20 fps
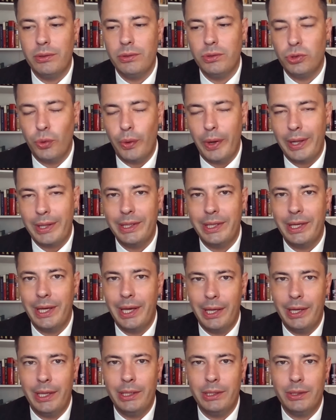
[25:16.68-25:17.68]
directly
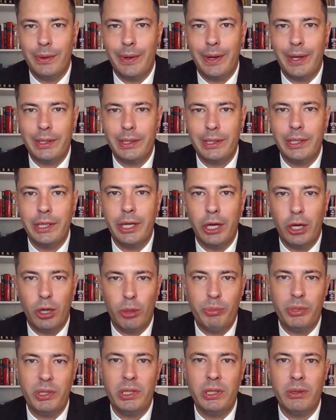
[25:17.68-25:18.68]
and indirectly
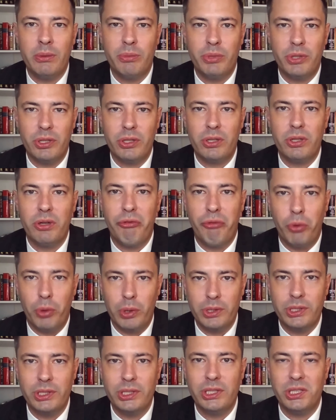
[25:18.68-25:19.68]
helping political
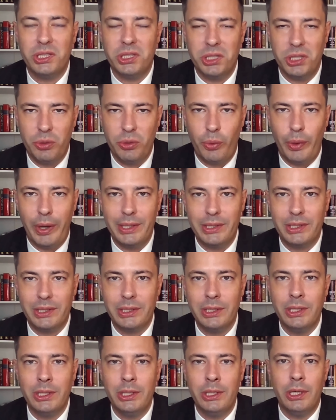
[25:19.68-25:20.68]
forces in the
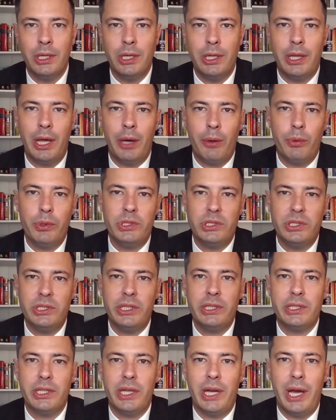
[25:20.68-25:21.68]
West that would
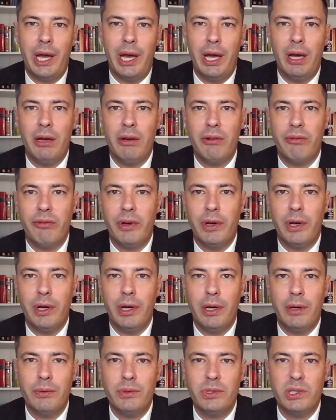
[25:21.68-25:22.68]
seek to have
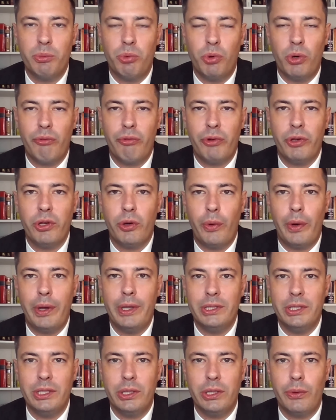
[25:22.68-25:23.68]
support for
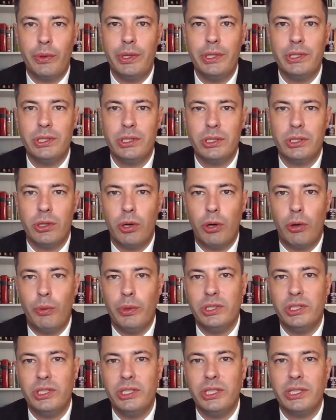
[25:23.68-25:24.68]
Ukraine decrease, or
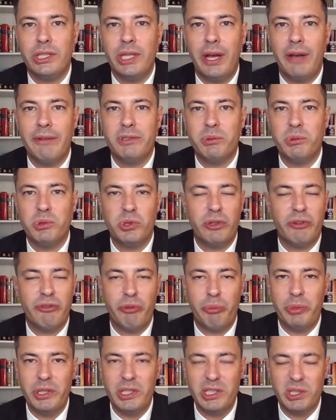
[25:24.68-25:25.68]
would seek to have some sort of
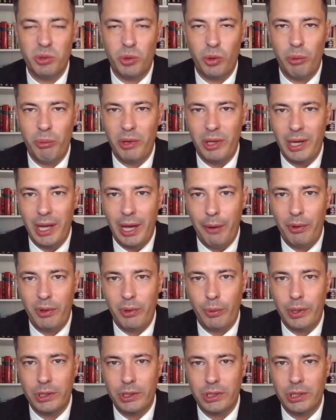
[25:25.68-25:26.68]
a peace agreement now
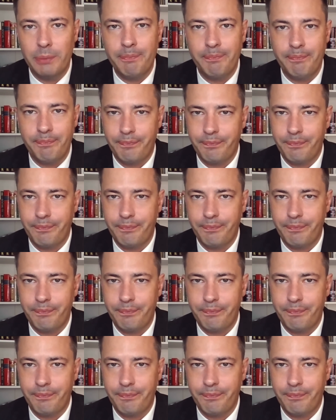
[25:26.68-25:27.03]
with Russia.